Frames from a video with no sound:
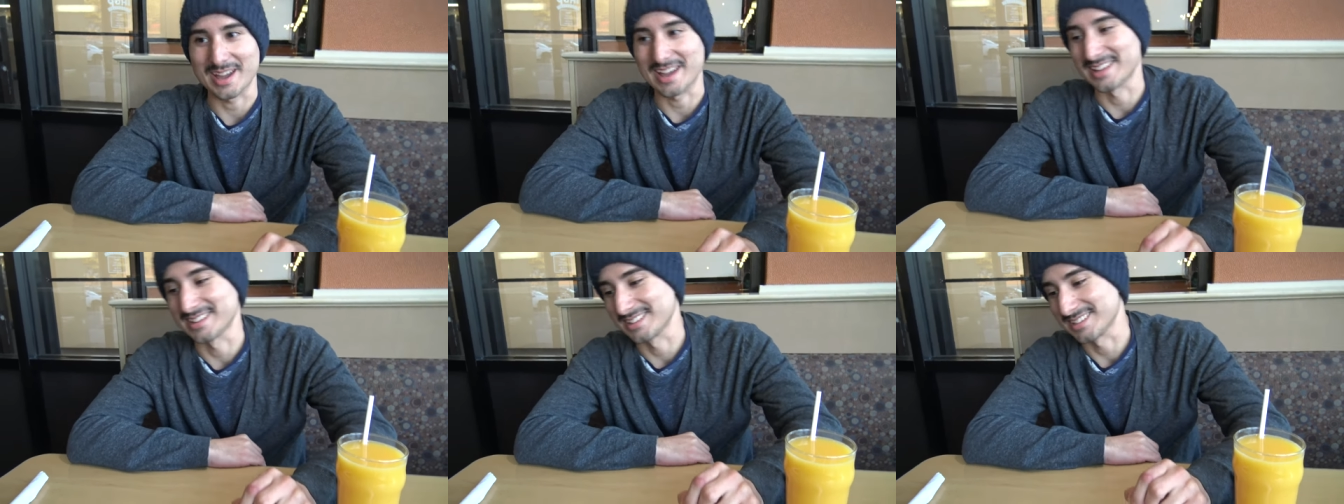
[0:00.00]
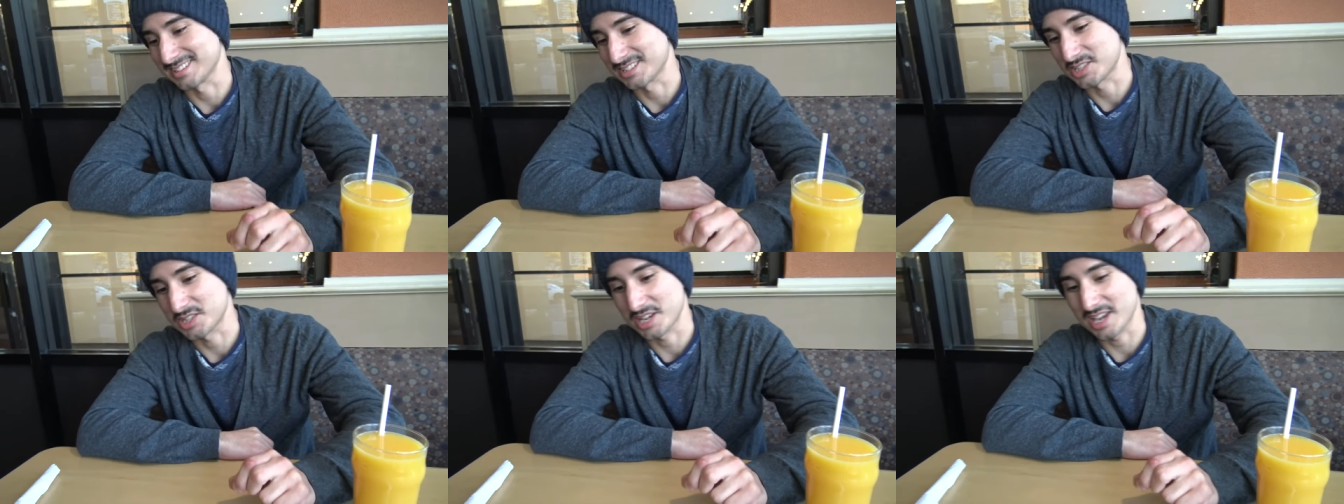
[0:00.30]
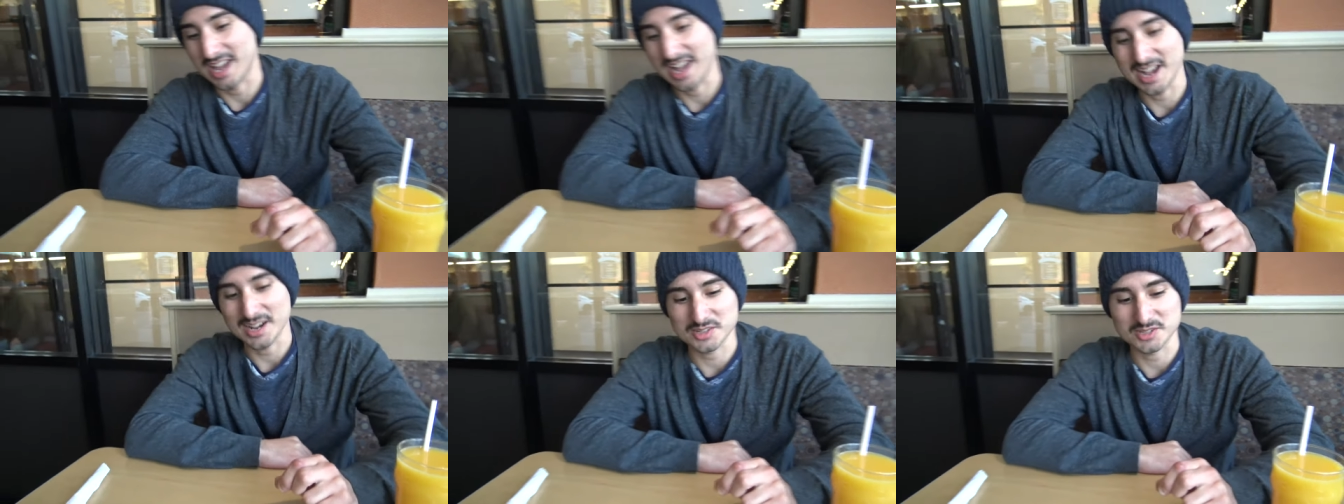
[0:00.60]
And she
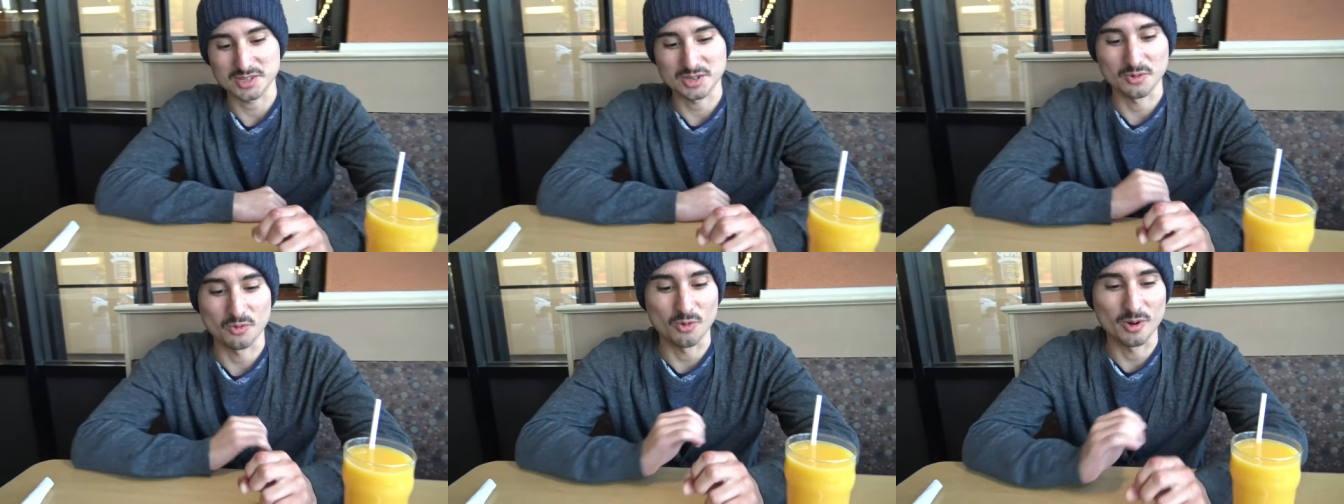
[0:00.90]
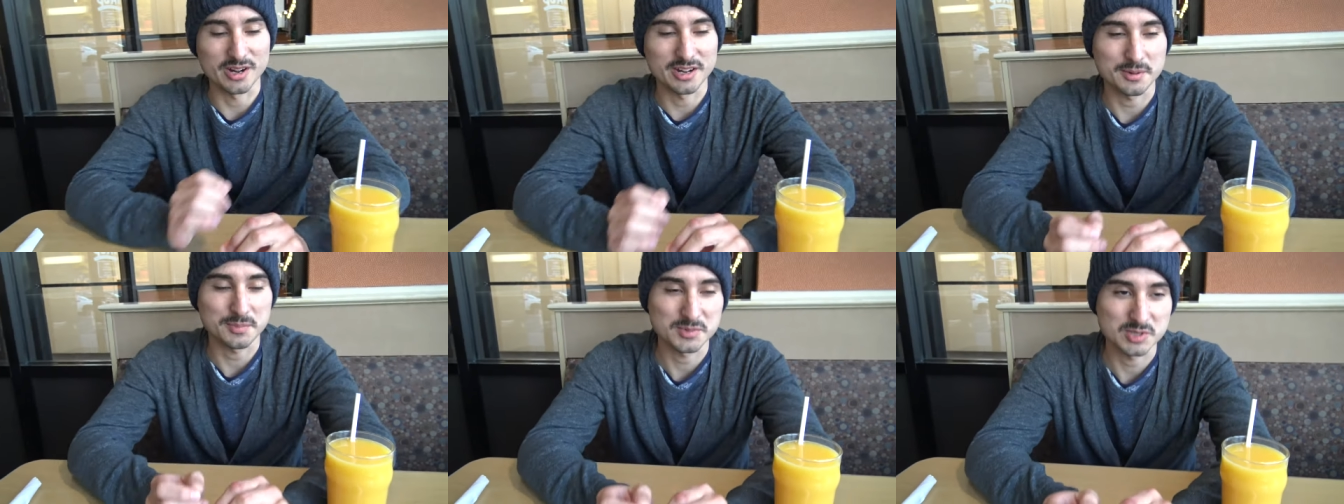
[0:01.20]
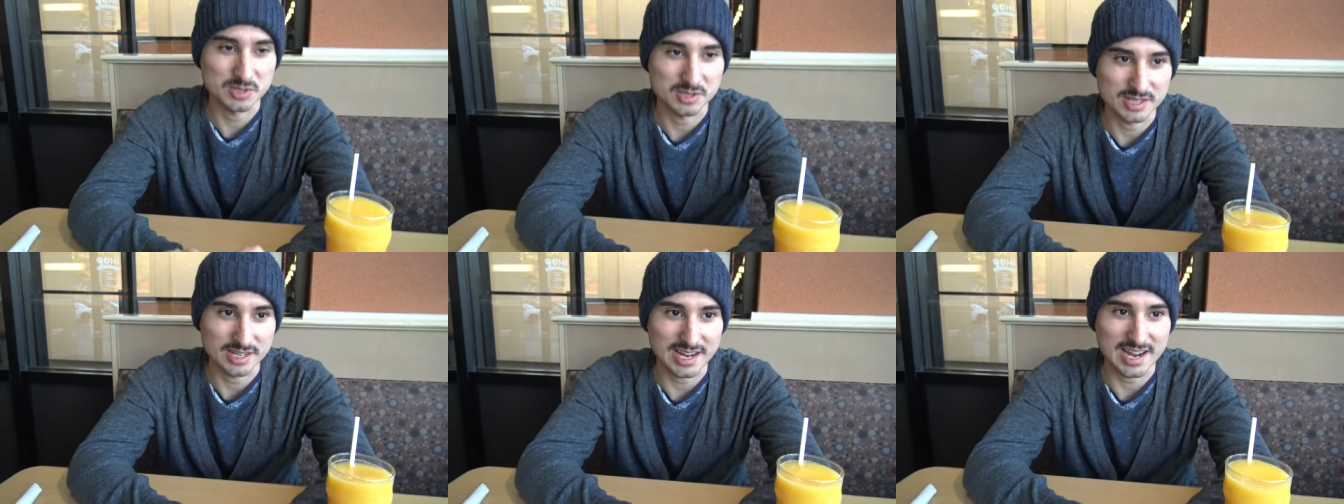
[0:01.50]
actually went up
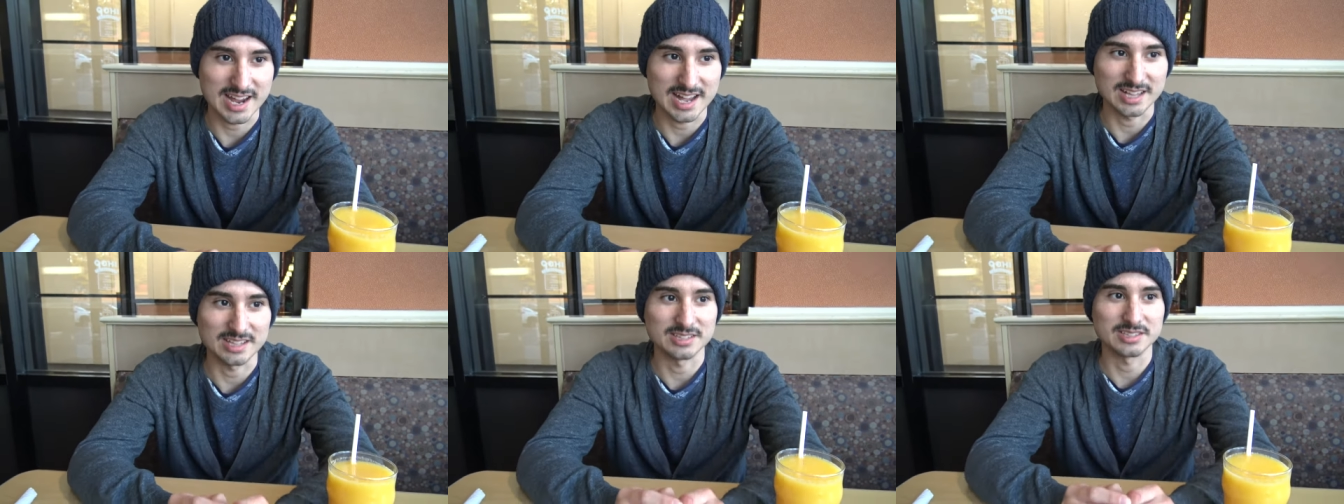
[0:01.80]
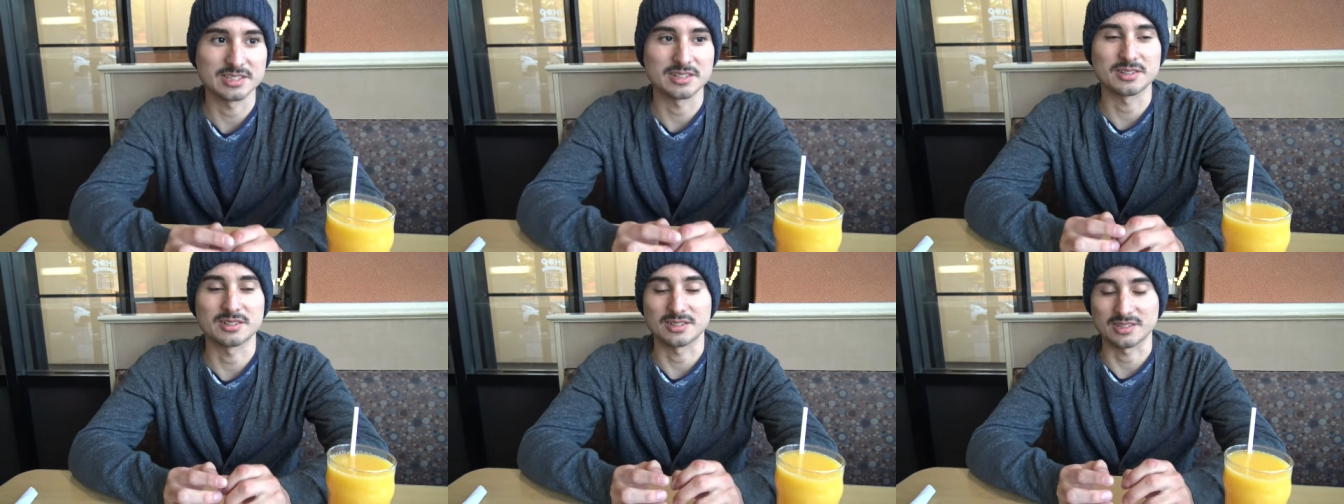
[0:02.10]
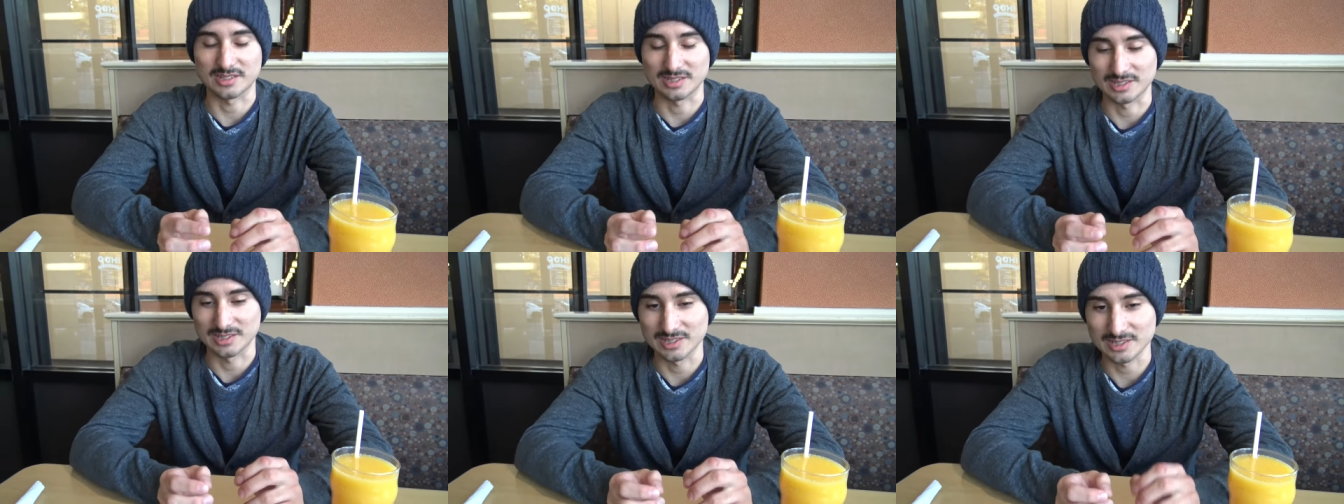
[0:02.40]
to the calendar,
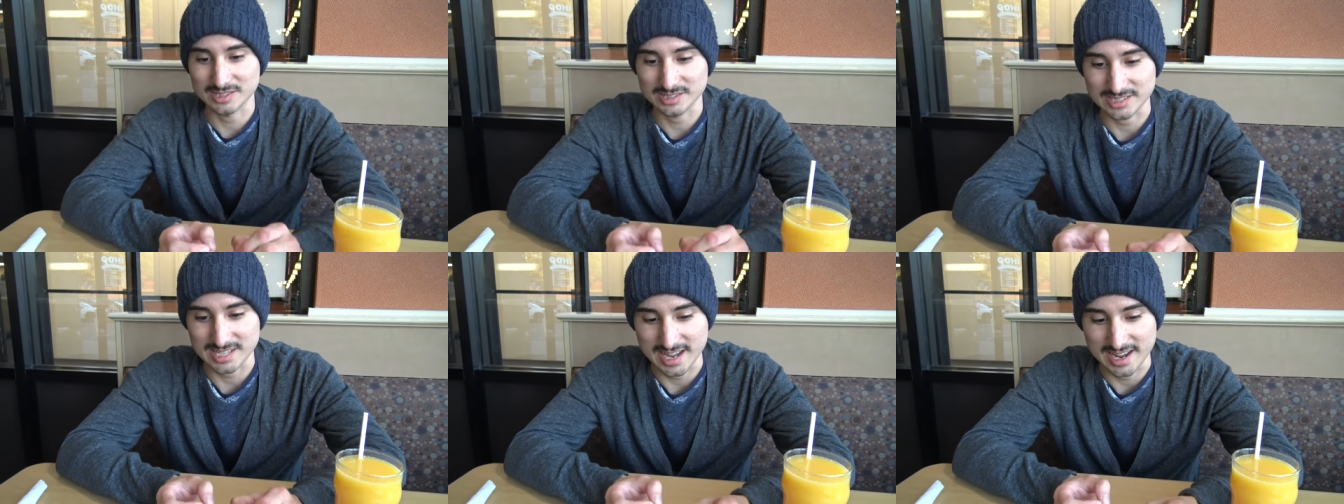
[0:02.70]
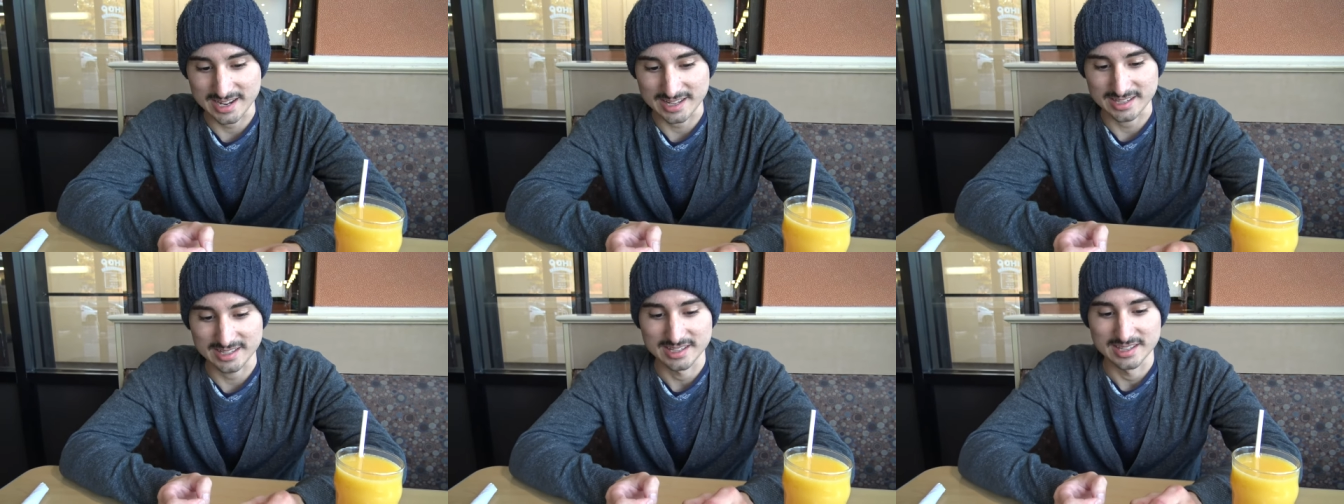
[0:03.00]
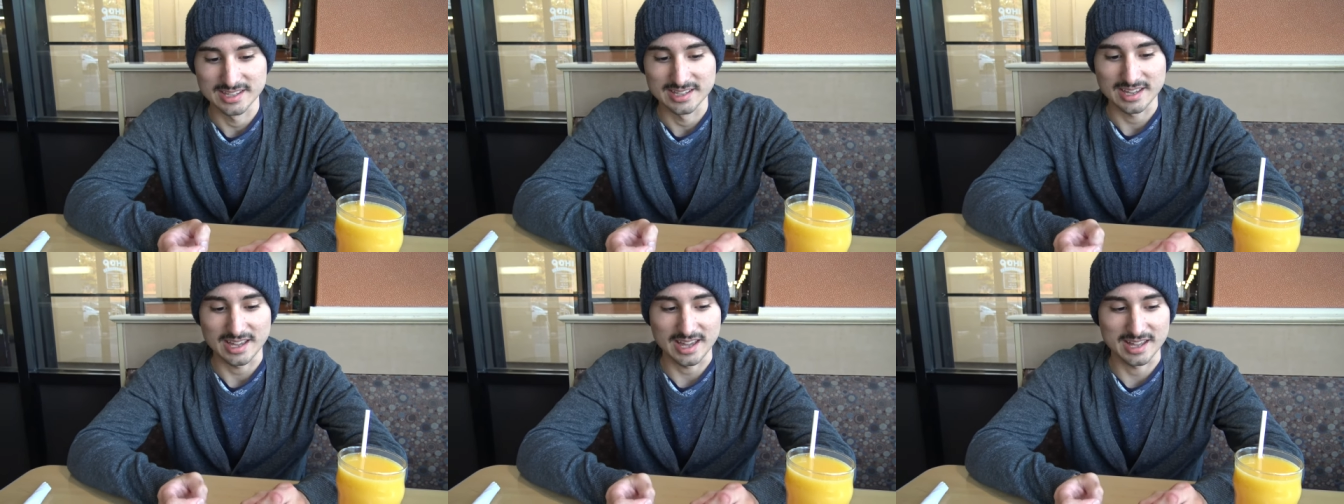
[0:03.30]
looked at it,
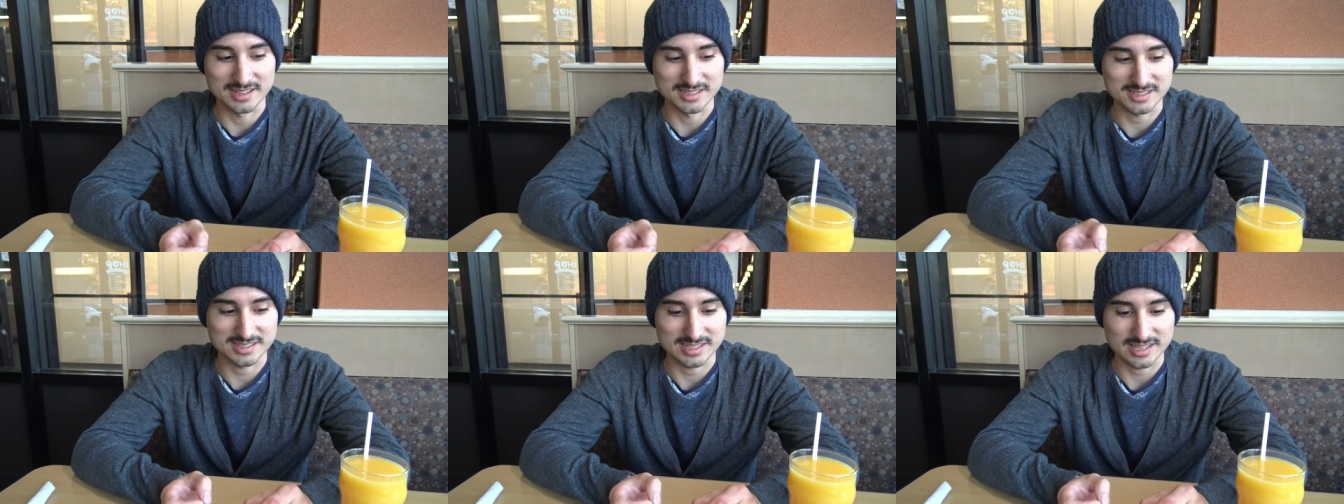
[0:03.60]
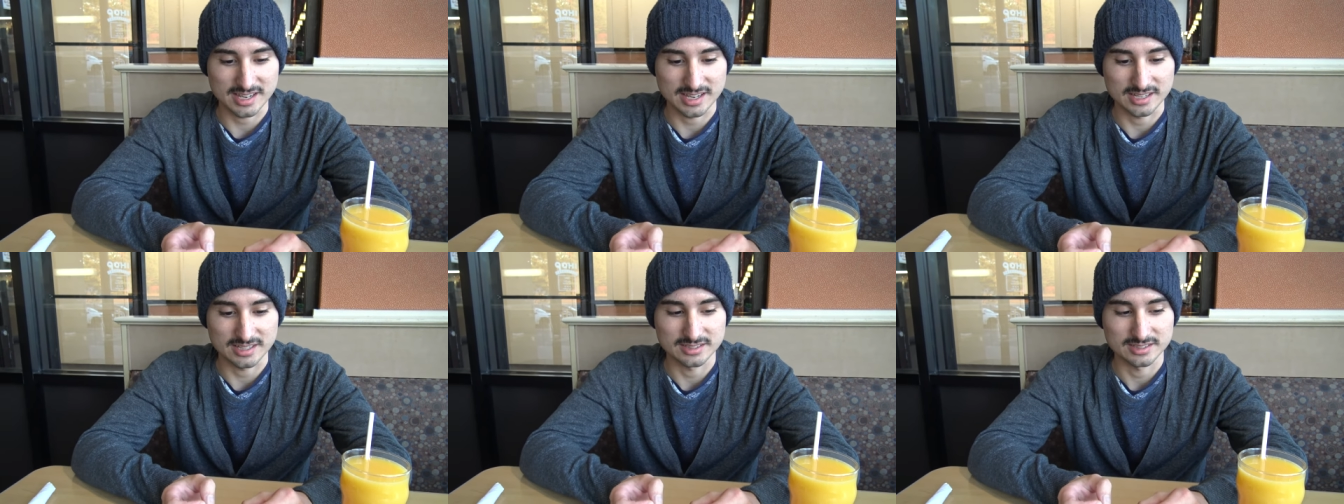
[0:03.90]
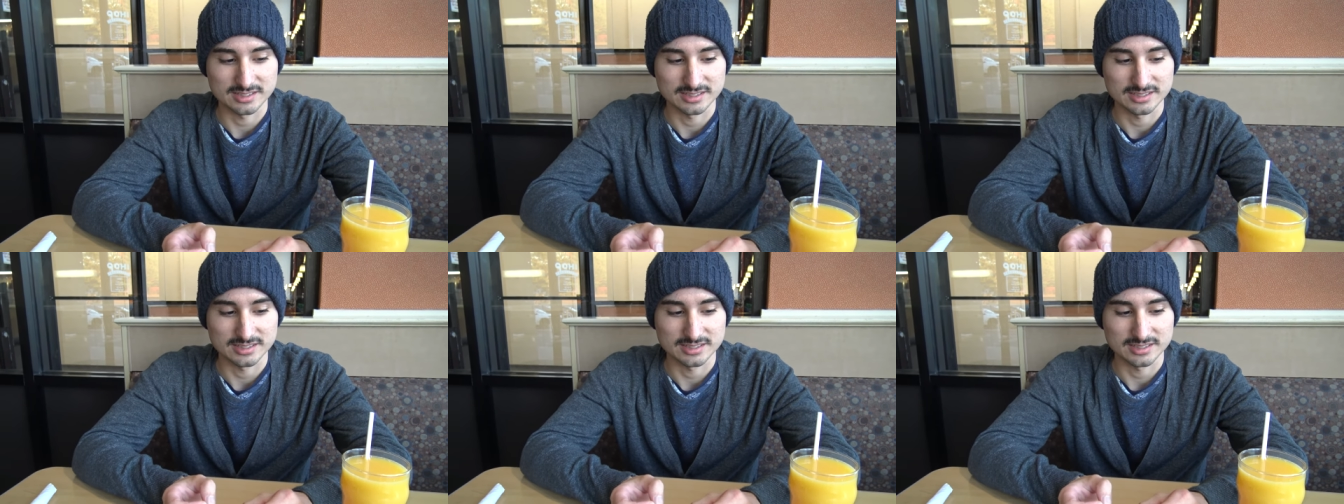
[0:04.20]
and said,